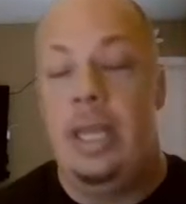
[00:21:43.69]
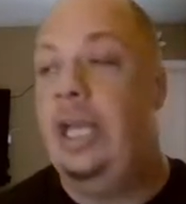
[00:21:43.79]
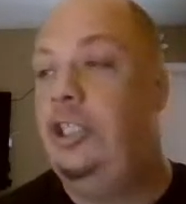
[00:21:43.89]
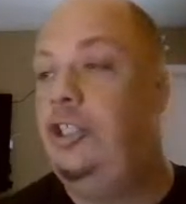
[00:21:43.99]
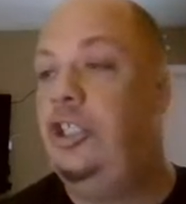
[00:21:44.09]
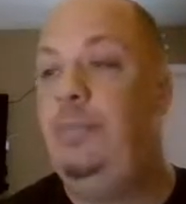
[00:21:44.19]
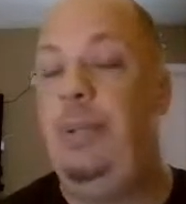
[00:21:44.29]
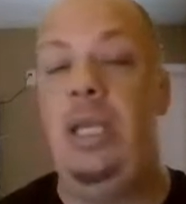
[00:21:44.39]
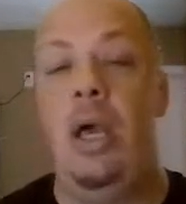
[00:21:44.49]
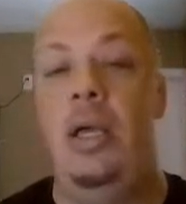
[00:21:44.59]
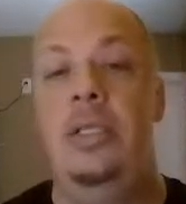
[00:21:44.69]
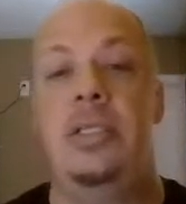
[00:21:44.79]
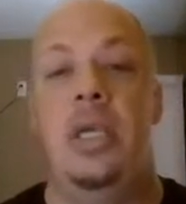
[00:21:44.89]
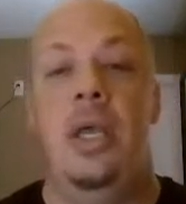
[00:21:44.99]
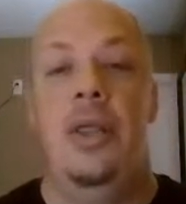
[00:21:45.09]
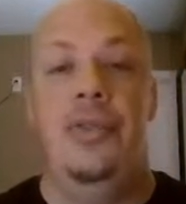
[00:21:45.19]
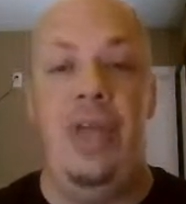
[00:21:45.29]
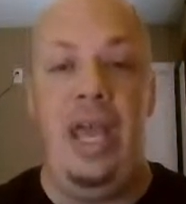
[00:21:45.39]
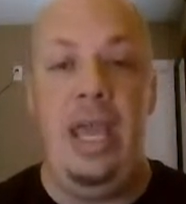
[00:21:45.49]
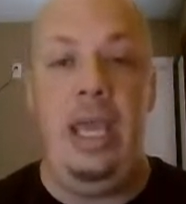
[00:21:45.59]
It's just because
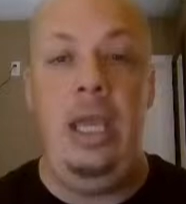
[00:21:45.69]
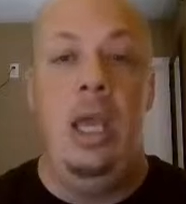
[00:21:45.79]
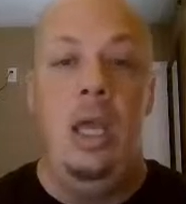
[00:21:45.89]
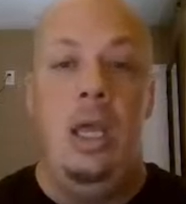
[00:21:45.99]
they